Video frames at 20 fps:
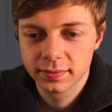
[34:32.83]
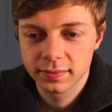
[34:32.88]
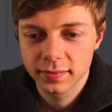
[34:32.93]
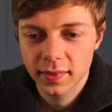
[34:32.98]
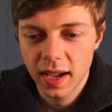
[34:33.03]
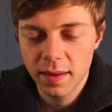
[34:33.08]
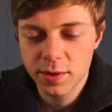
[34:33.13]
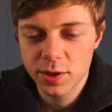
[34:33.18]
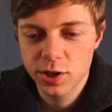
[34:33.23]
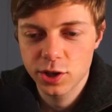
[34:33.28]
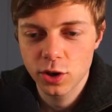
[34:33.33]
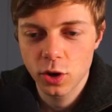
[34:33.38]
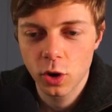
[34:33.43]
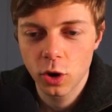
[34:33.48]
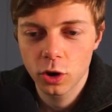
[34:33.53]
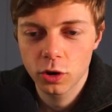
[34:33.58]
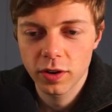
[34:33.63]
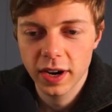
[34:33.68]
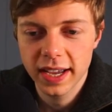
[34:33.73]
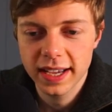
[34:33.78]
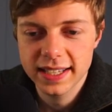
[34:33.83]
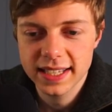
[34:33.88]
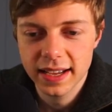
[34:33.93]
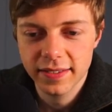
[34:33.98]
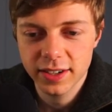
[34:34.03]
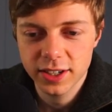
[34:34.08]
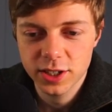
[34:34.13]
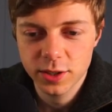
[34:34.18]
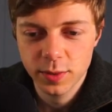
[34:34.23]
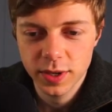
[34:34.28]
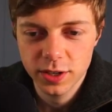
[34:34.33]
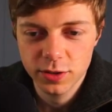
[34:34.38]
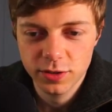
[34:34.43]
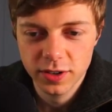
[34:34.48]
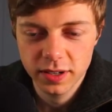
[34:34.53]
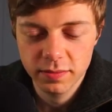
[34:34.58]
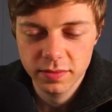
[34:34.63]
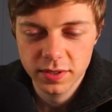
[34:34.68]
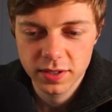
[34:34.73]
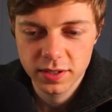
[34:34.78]
I'm sure Grey is having sweet
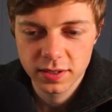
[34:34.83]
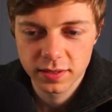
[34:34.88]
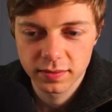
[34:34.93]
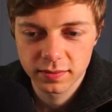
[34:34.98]
dreams.